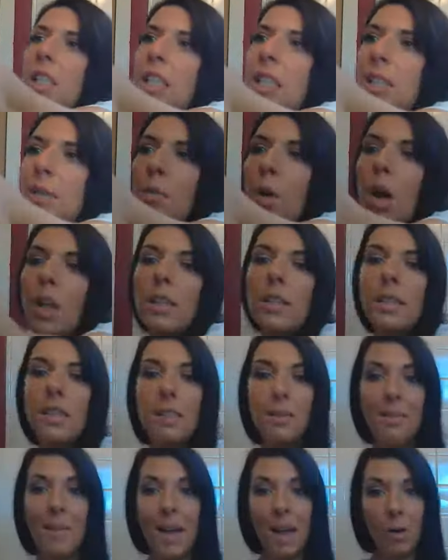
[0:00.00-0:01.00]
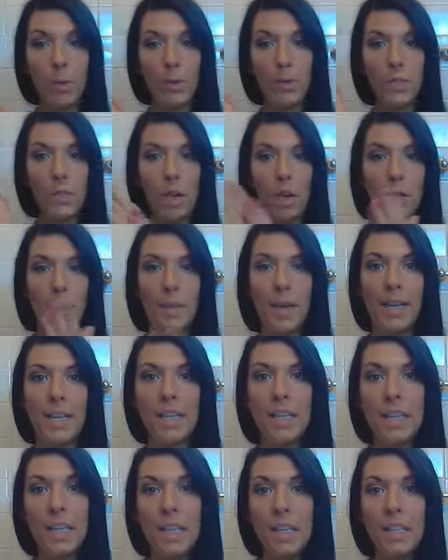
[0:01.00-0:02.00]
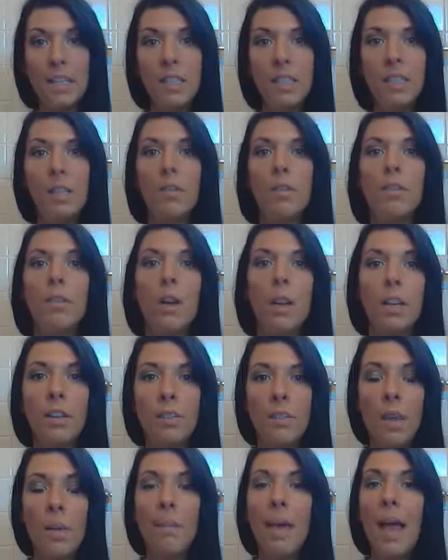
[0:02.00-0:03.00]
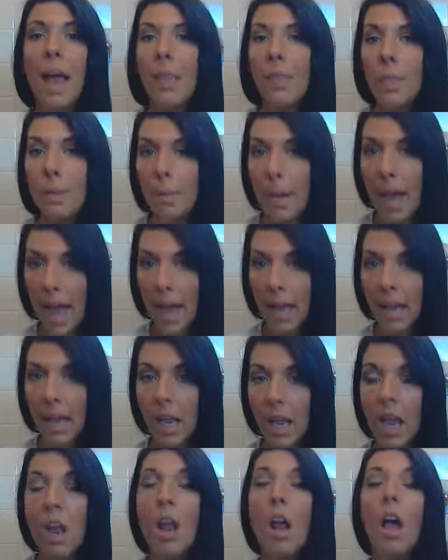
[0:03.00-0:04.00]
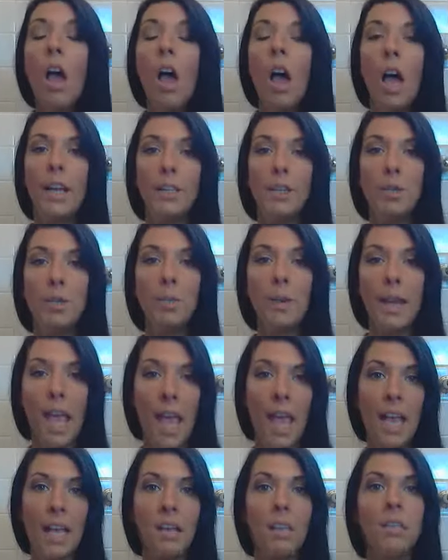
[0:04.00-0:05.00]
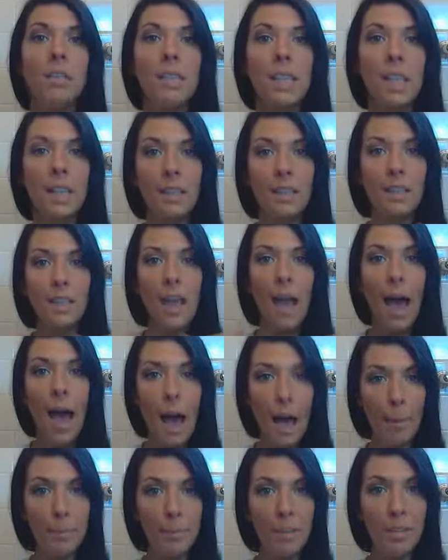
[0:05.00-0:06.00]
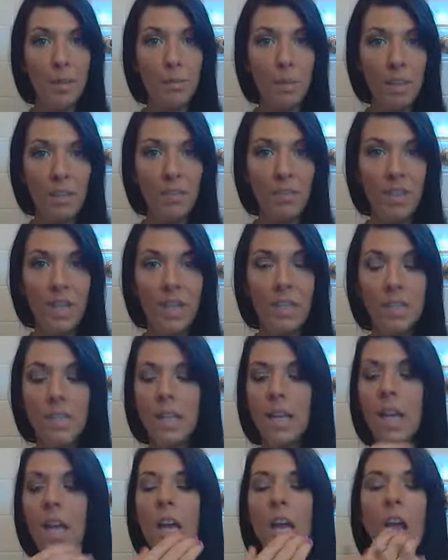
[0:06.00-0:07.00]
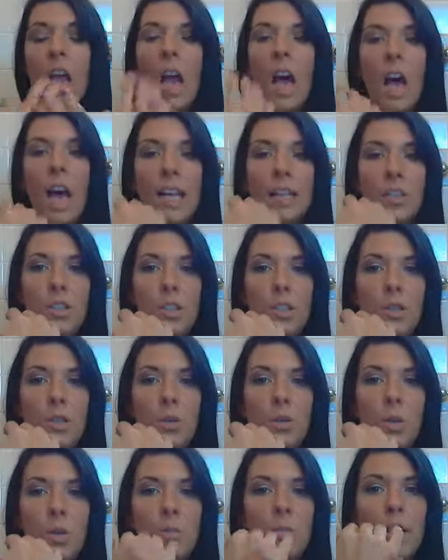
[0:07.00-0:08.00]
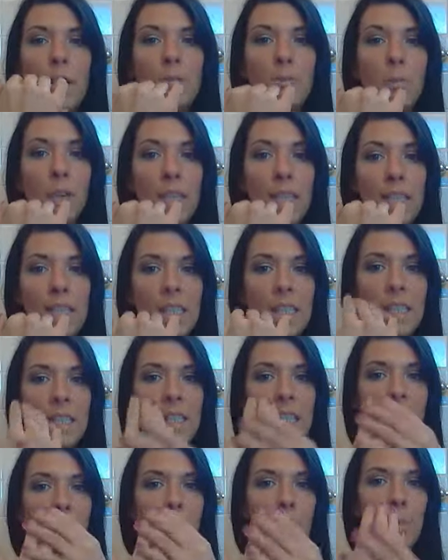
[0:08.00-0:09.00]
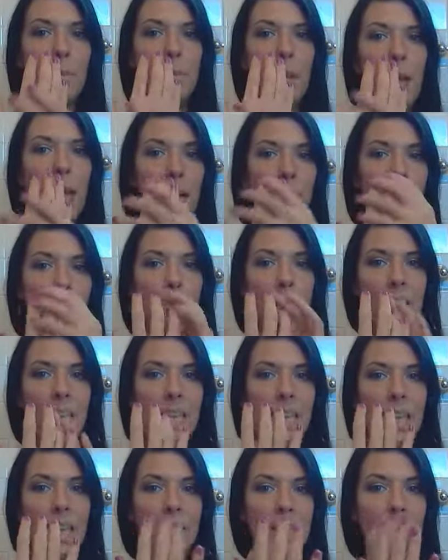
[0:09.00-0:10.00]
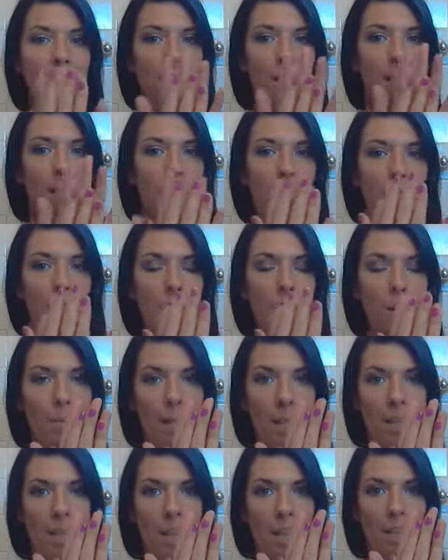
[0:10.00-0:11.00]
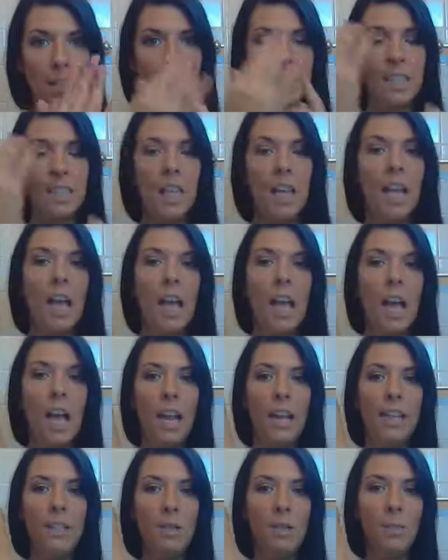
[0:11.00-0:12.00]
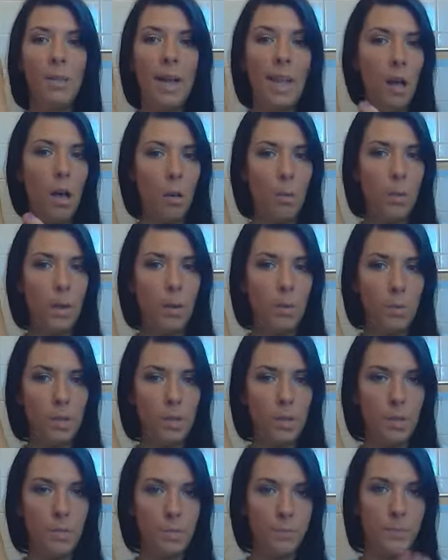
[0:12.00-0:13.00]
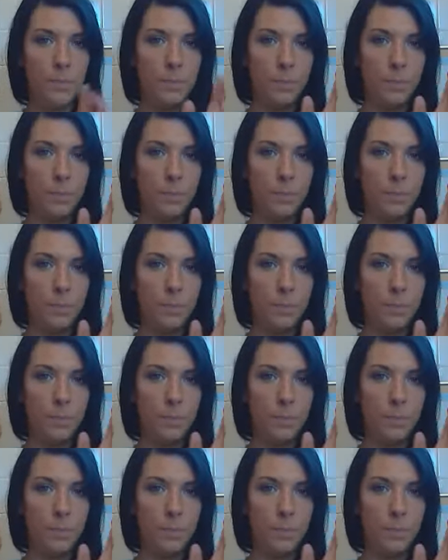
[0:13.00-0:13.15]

the smallest amount on my knees, the front of them, and the back. I do my ankles and the tops of my feet. I do my wrists and the back of my hands and the front of my hands, and I do my elbows